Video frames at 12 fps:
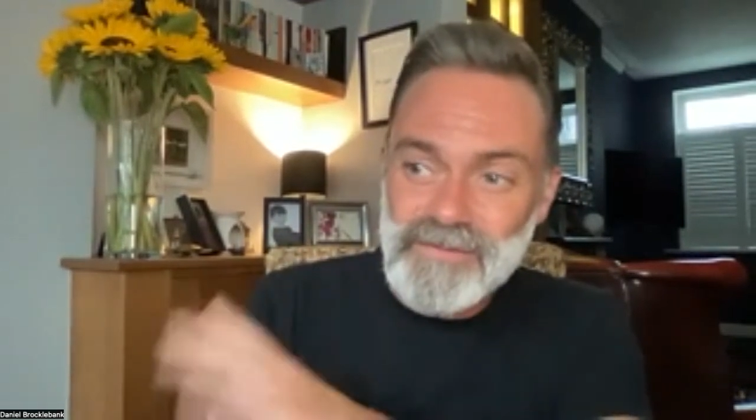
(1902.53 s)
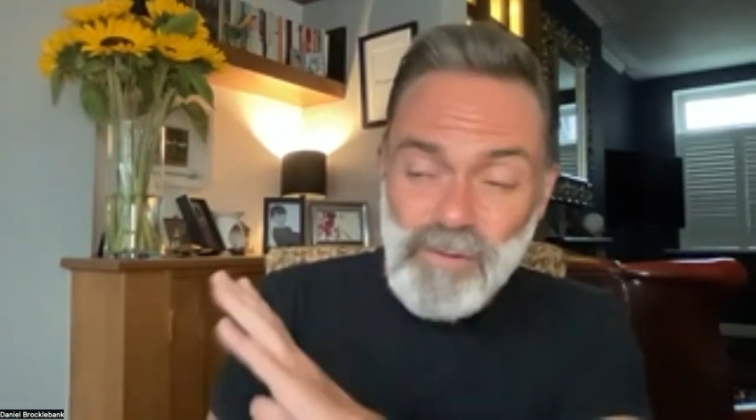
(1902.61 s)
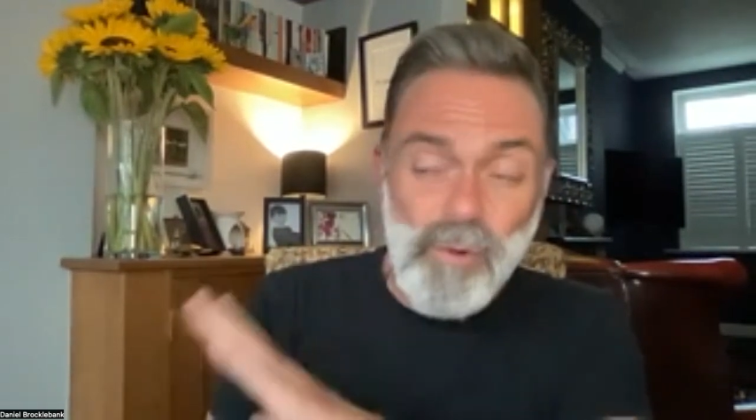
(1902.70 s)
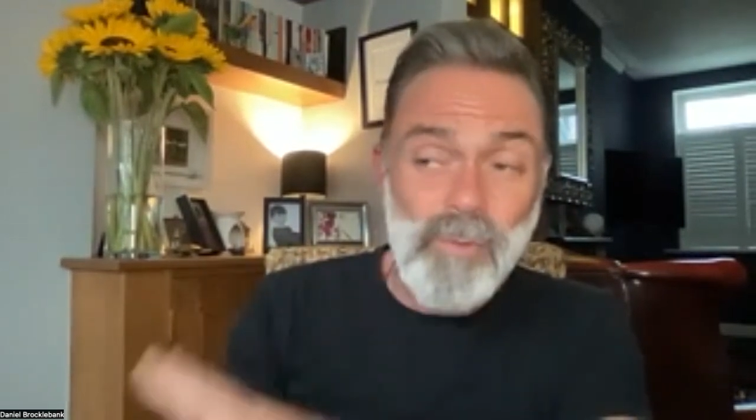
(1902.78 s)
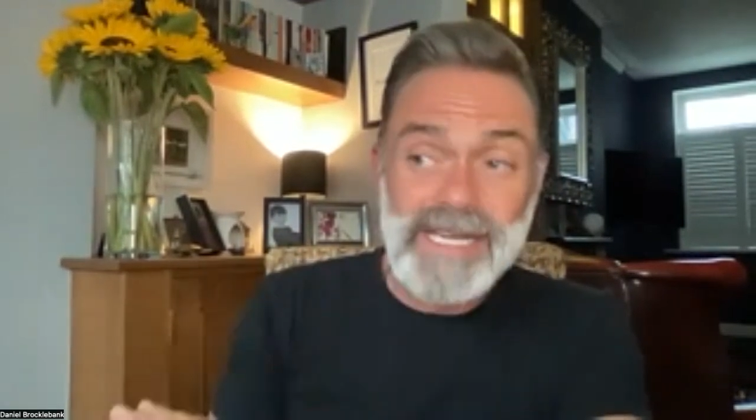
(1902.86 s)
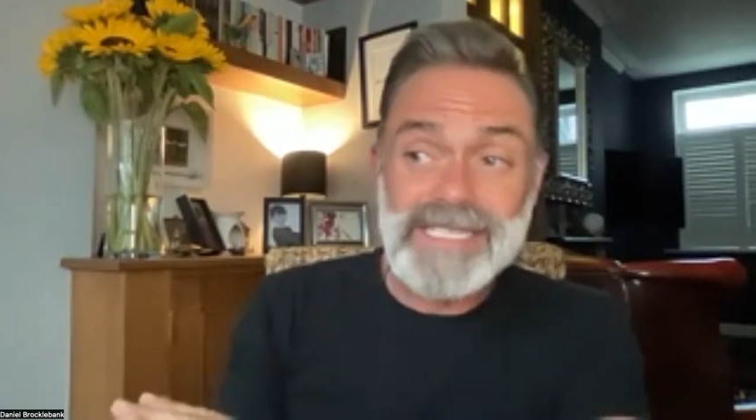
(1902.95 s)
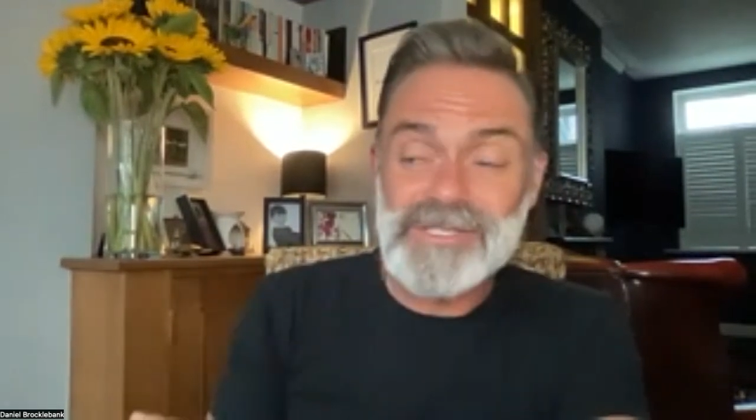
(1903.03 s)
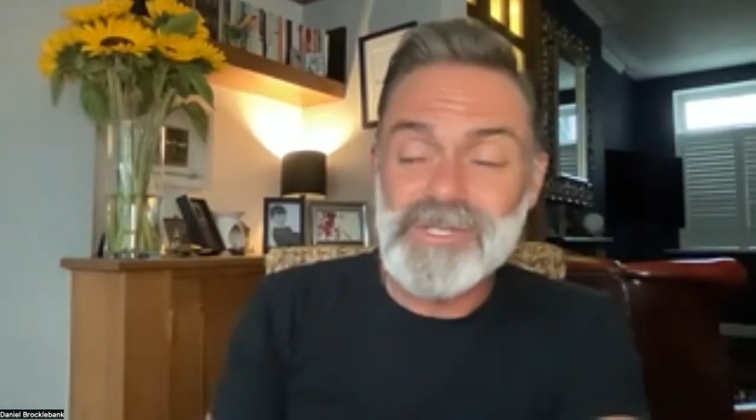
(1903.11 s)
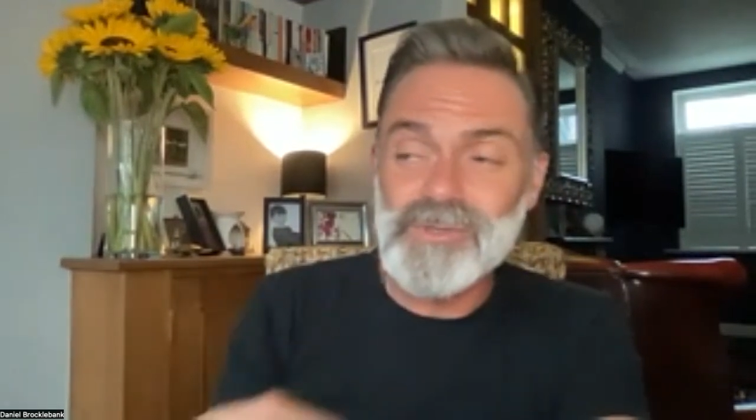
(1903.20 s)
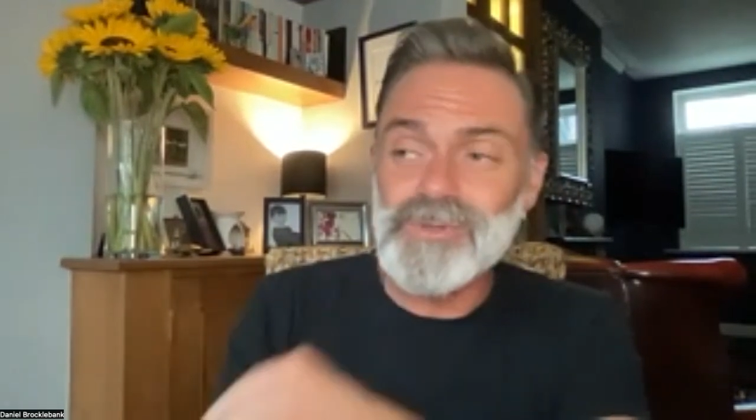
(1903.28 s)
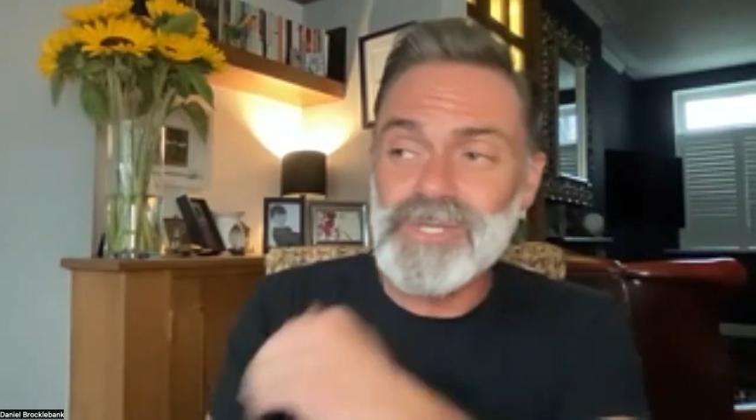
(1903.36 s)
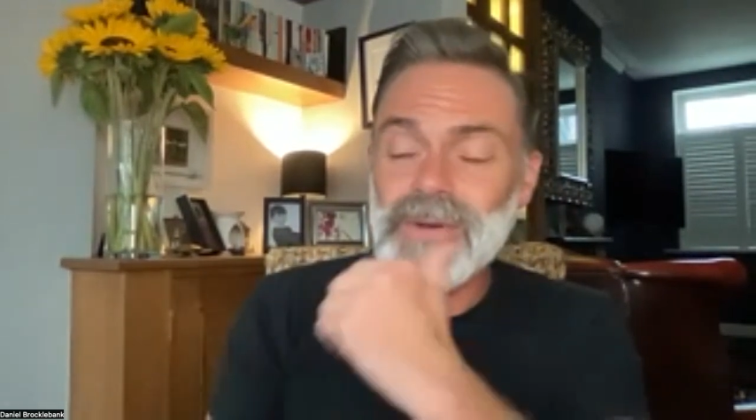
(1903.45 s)
for me
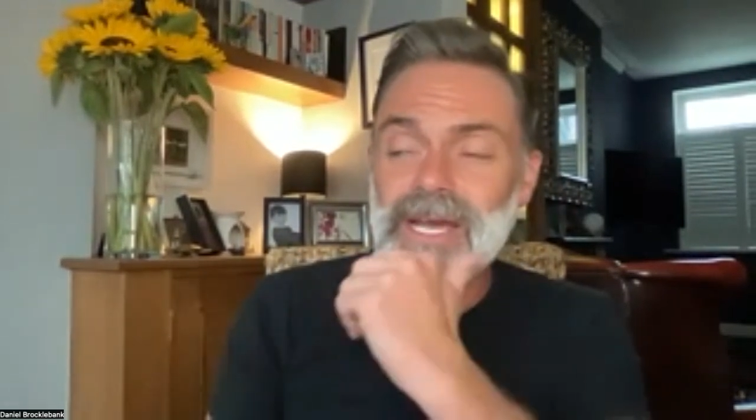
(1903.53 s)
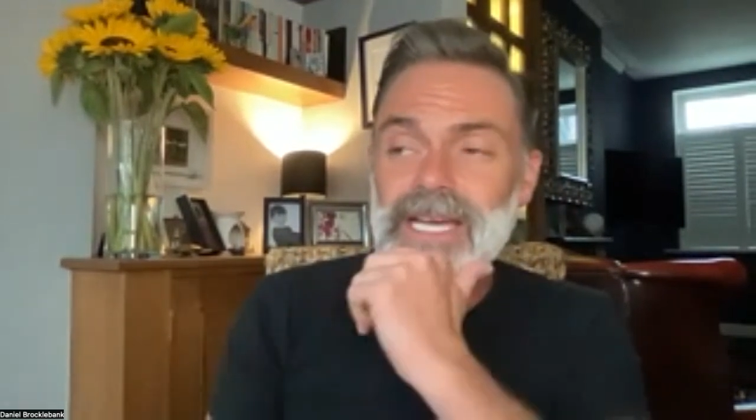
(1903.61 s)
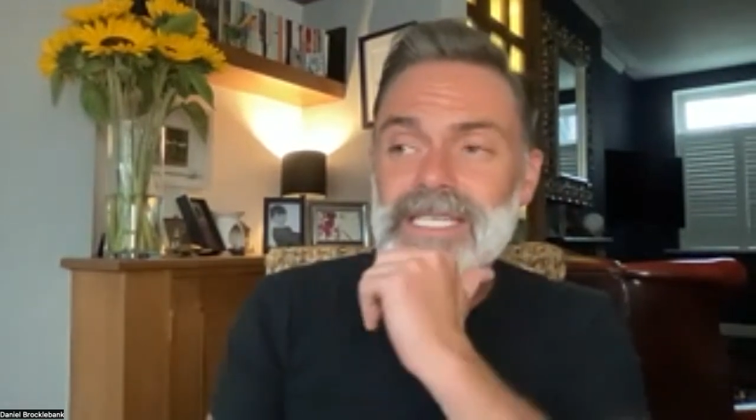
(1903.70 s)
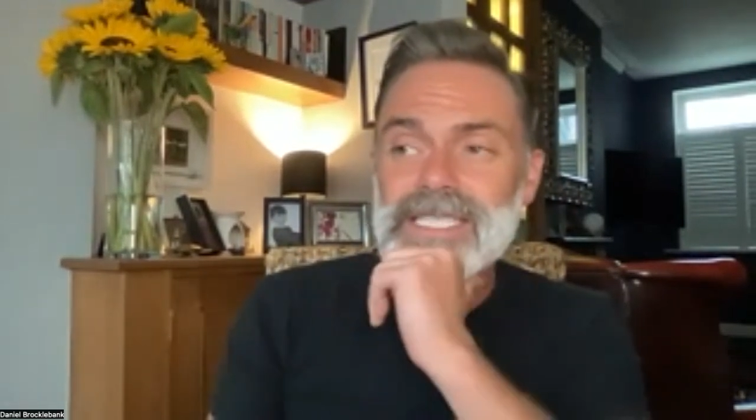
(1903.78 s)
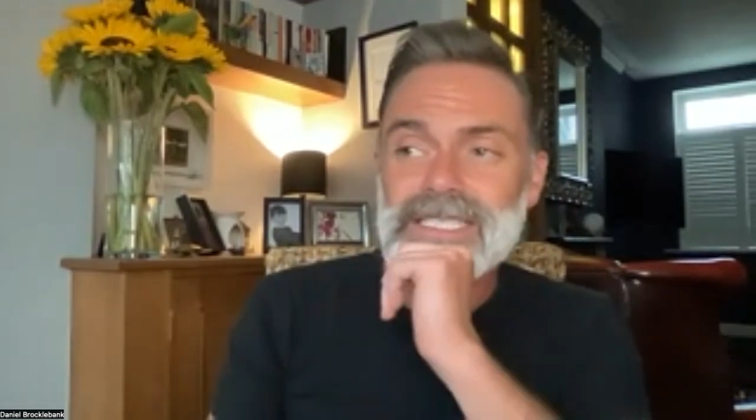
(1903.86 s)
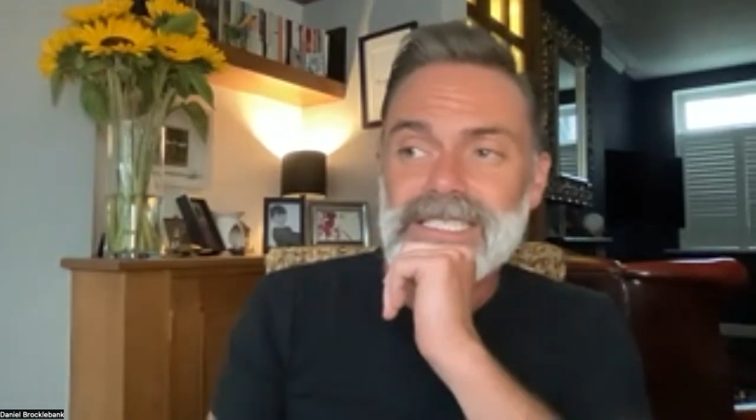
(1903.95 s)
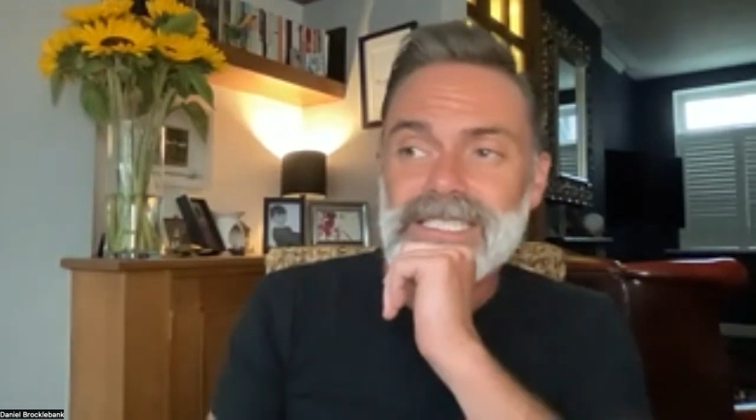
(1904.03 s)
to do it.